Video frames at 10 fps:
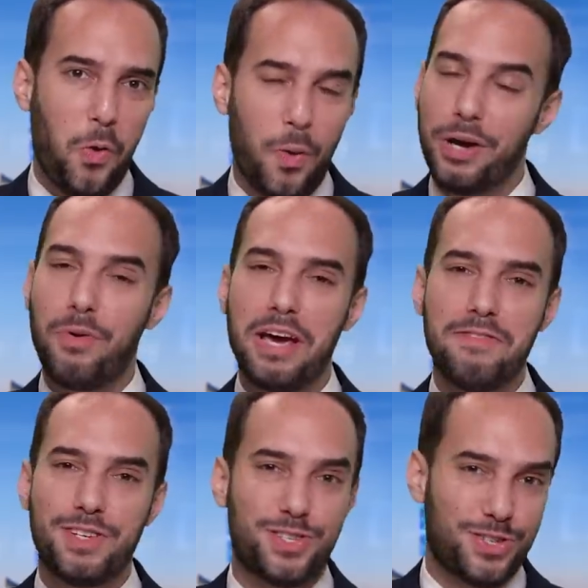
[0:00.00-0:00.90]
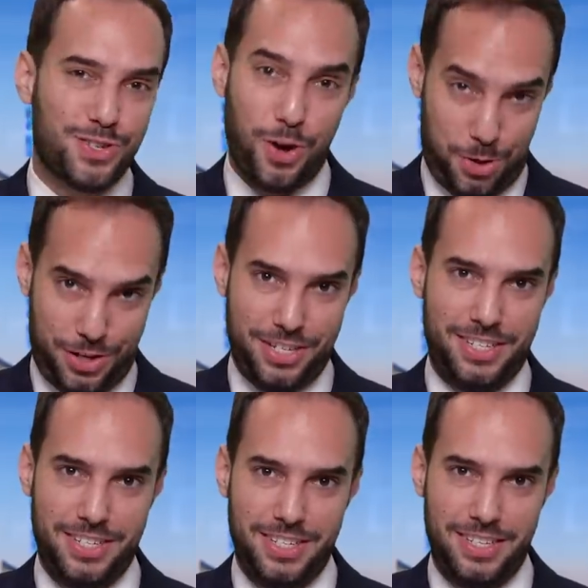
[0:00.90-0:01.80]
Where do I even start?
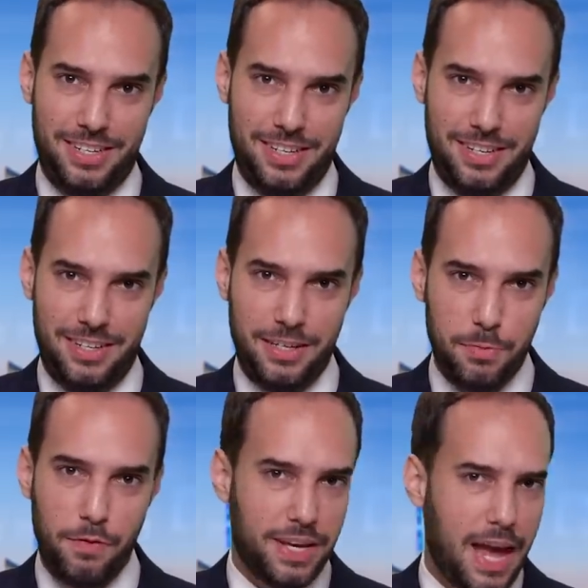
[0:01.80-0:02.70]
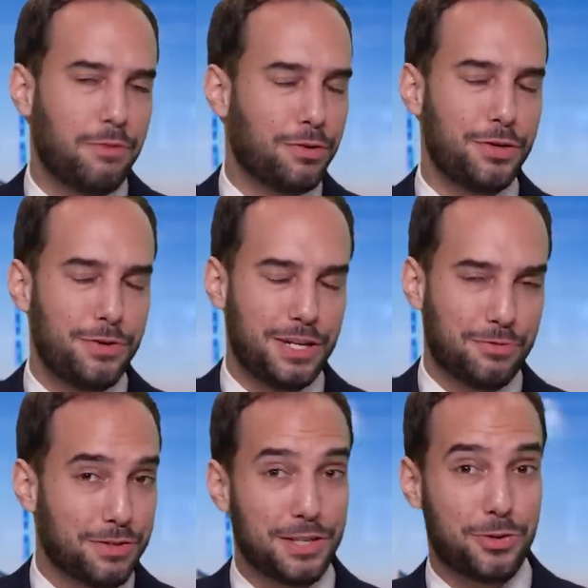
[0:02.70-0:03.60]
This movie gained renewed
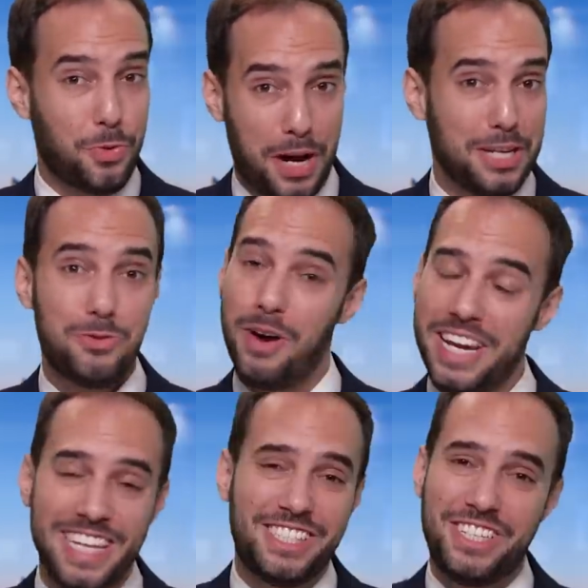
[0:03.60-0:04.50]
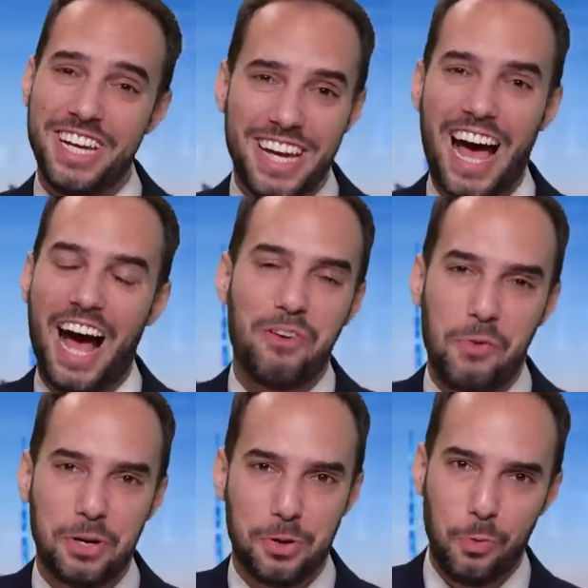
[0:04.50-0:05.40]
interest in 2020. Gee, I
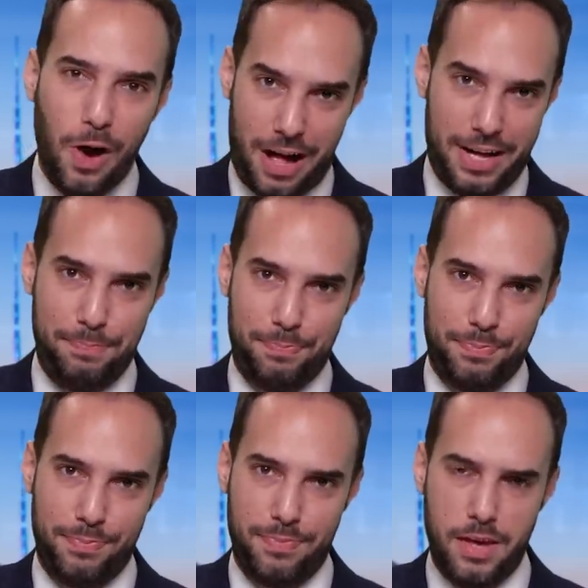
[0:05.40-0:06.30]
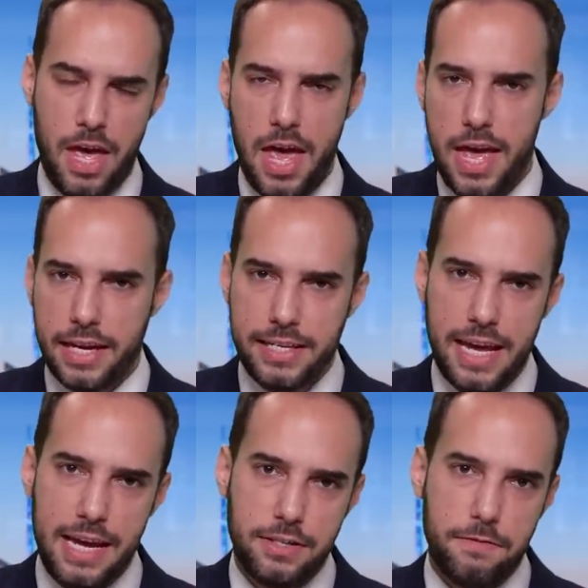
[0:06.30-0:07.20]
wonder why.
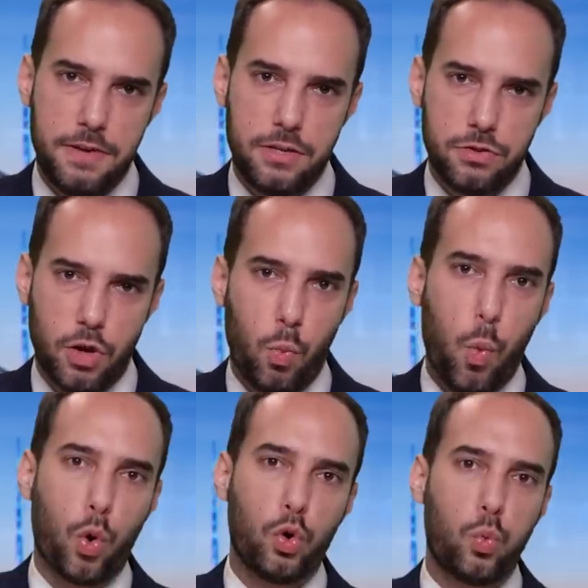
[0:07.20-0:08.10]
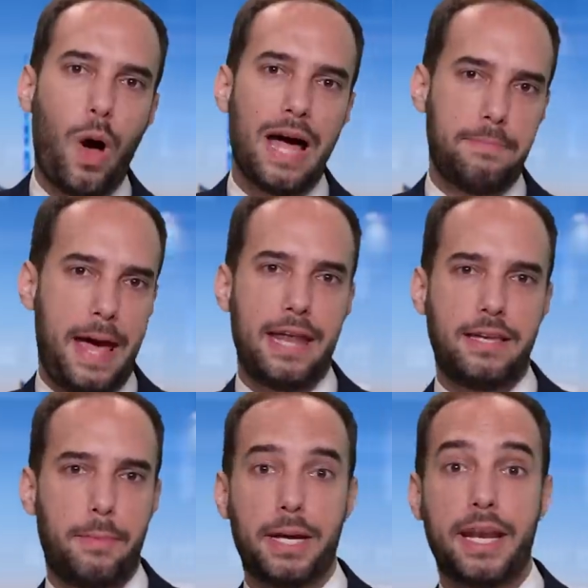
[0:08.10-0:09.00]
Contagion features a worldwide
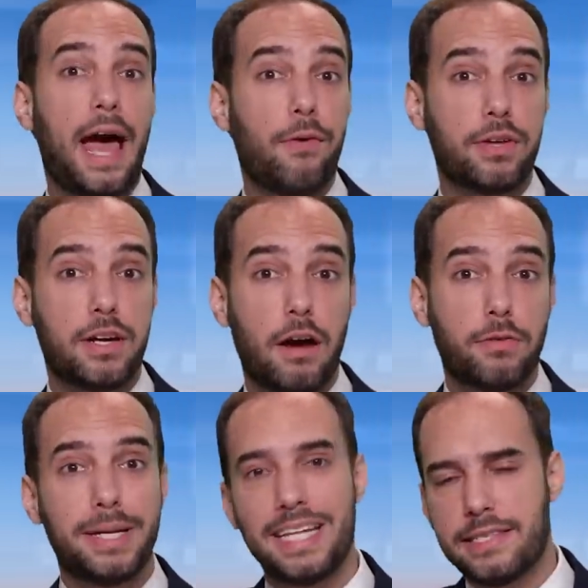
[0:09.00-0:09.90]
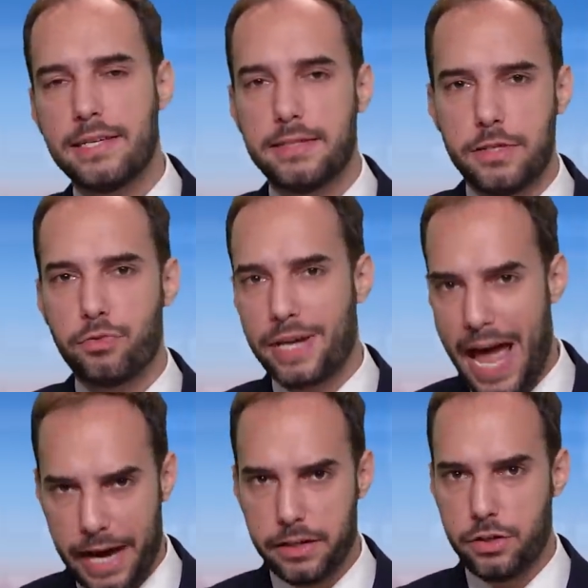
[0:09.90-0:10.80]
pandemic and how the government and citizens
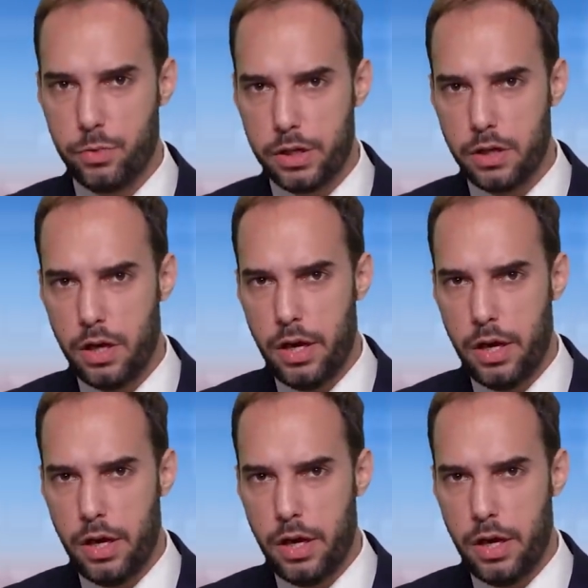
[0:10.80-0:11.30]
reacted to it.